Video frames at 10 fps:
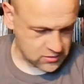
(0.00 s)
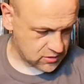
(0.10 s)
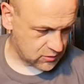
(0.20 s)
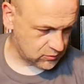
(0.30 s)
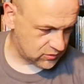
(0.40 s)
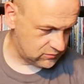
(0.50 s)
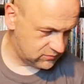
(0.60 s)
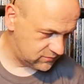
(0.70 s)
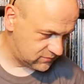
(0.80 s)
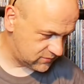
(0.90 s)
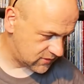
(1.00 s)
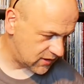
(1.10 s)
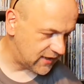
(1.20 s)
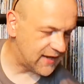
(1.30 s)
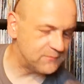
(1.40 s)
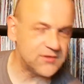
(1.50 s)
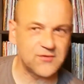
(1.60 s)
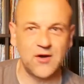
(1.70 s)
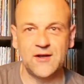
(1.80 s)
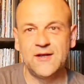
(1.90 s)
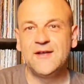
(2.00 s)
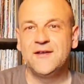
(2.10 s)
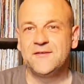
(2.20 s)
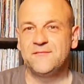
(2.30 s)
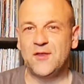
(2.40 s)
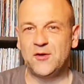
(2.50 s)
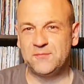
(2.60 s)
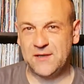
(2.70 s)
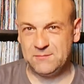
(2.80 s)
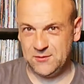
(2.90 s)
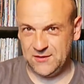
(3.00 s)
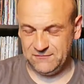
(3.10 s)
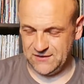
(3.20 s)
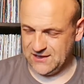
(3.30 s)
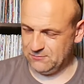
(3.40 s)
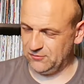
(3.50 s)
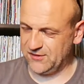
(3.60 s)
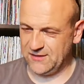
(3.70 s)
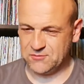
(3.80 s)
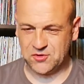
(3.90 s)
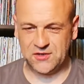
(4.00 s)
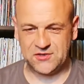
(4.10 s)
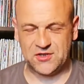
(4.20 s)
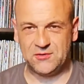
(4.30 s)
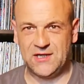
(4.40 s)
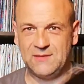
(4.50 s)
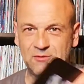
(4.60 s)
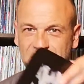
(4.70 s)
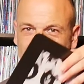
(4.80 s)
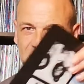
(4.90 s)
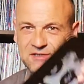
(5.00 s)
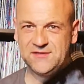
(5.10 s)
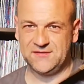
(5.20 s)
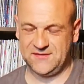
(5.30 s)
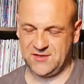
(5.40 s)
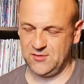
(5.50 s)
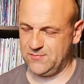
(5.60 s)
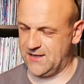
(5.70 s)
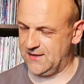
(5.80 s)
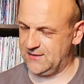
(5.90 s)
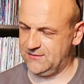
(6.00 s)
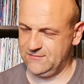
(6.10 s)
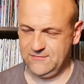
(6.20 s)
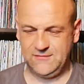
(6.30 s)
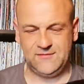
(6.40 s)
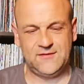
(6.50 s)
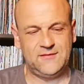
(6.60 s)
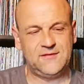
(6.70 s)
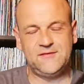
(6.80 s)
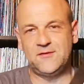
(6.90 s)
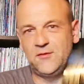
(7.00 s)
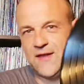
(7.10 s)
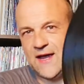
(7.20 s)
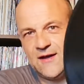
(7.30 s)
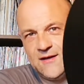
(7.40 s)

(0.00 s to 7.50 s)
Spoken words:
hold on. I am starting, for those people who love labels, I am trying to show labels. Let me just go back. So this is on that